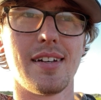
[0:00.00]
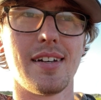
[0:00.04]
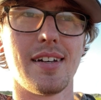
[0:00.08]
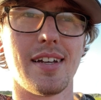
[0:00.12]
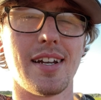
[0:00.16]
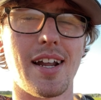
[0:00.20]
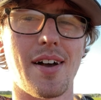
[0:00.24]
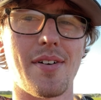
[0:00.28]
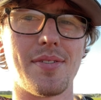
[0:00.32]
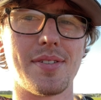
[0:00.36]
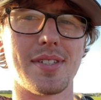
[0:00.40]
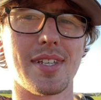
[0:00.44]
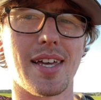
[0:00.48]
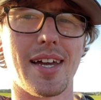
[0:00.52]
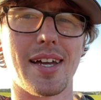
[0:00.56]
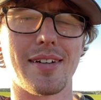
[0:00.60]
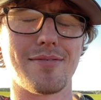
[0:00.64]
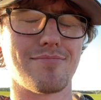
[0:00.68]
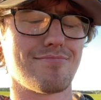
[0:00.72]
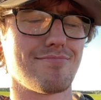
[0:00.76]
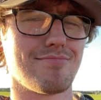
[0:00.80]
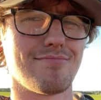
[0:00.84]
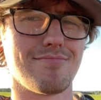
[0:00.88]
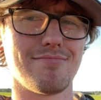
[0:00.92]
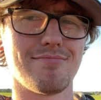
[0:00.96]
And I was like,
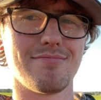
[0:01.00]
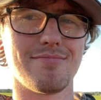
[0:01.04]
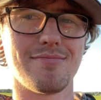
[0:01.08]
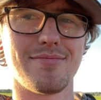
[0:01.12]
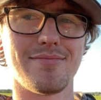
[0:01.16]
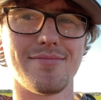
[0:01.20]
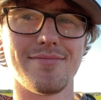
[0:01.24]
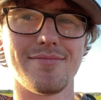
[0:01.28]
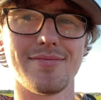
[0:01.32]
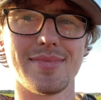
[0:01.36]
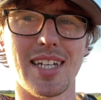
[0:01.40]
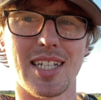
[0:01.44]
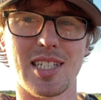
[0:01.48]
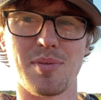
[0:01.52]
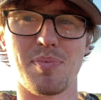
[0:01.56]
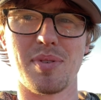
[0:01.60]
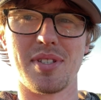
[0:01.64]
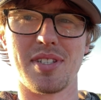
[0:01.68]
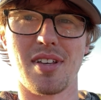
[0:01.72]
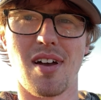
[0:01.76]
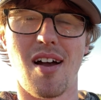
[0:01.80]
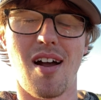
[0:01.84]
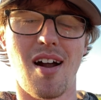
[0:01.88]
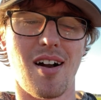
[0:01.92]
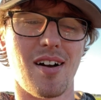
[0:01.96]
that's
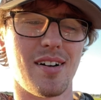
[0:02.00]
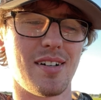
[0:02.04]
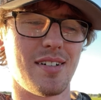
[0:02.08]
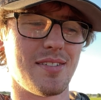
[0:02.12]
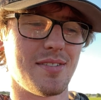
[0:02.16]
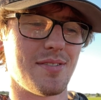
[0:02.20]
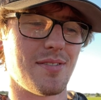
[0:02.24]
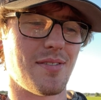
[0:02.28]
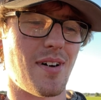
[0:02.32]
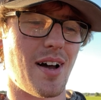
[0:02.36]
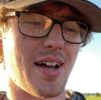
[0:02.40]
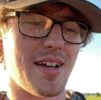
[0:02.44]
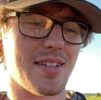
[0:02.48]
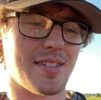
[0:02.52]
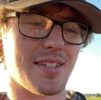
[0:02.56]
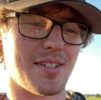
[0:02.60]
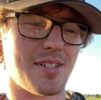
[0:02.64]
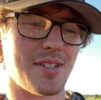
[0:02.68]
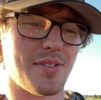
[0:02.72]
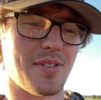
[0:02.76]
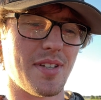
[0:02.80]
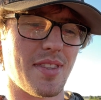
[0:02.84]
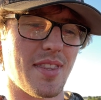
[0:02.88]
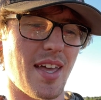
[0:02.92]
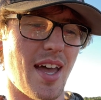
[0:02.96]
bizarre. Why is it
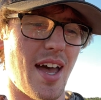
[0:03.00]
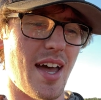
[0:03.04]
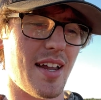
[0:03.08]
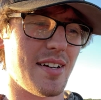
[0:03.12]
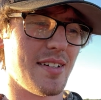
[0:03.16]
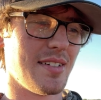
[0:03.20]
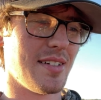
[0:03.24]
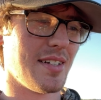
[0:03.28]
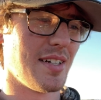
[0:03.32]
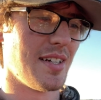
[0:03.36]
doing that?